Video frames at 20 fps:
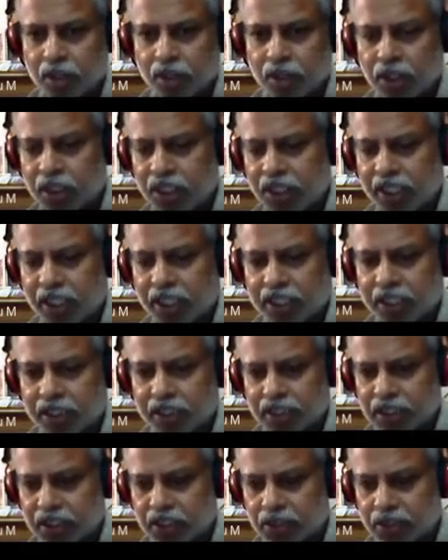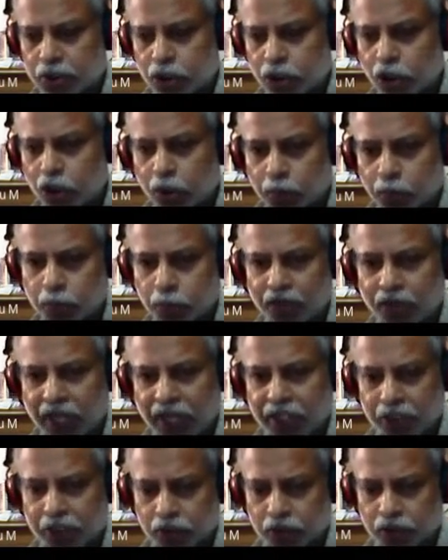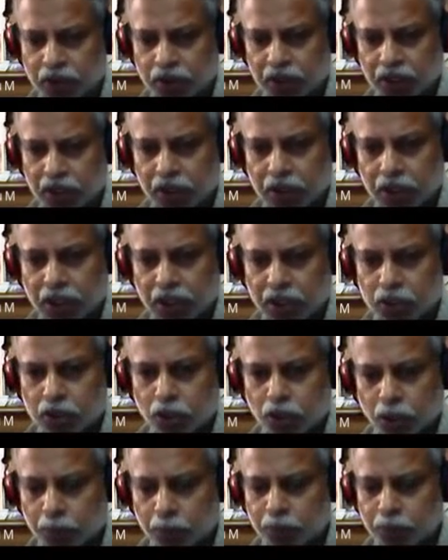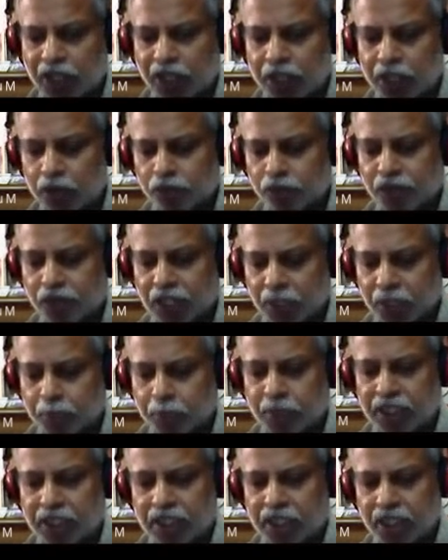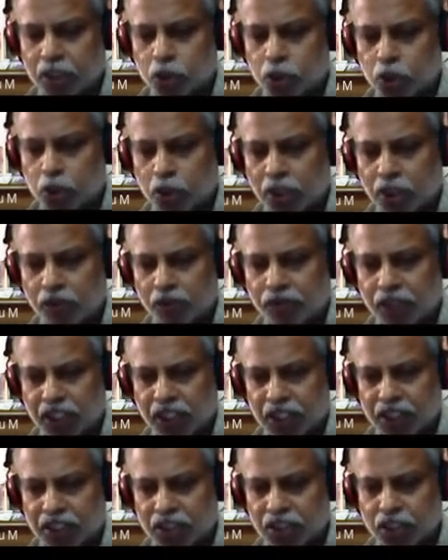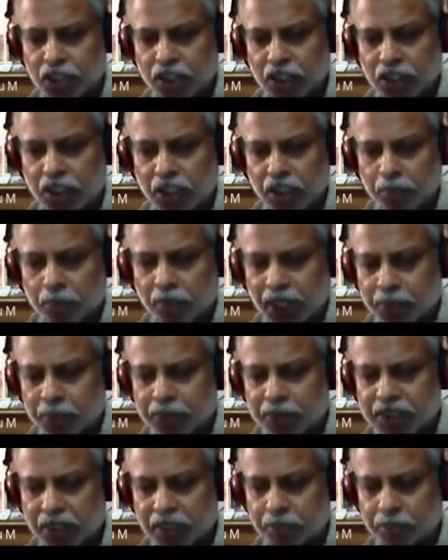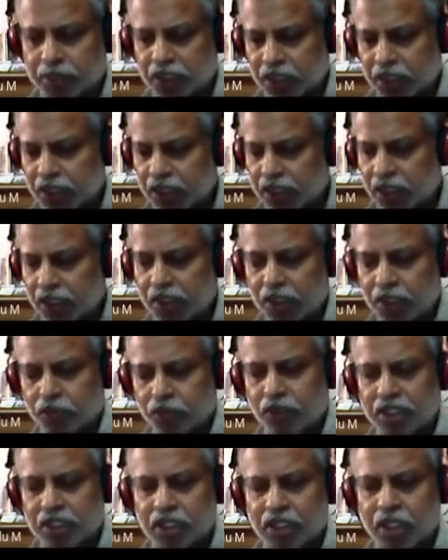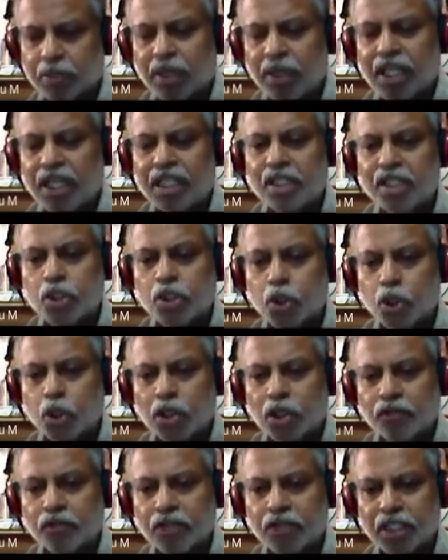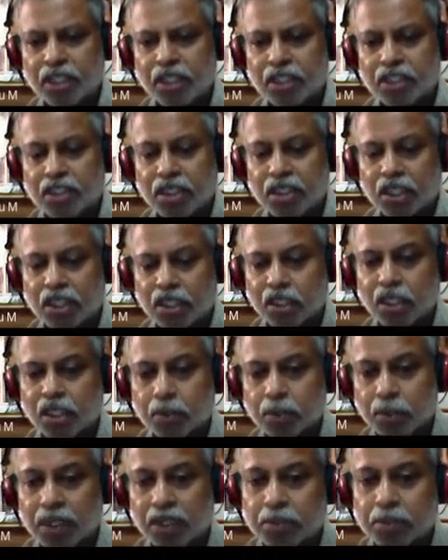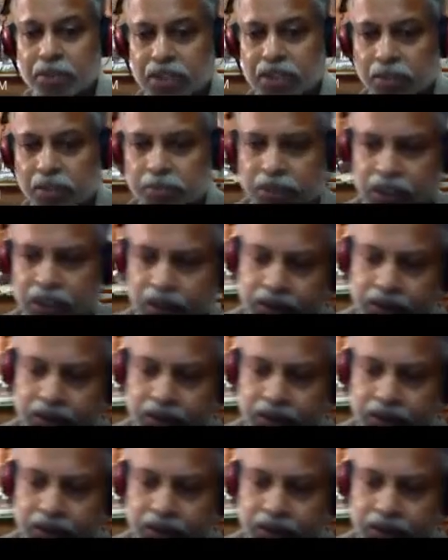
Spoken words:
Linearity in the sense slope value. That slope value for a particular zone of range might be something. For the remaining zone of range, it might be something.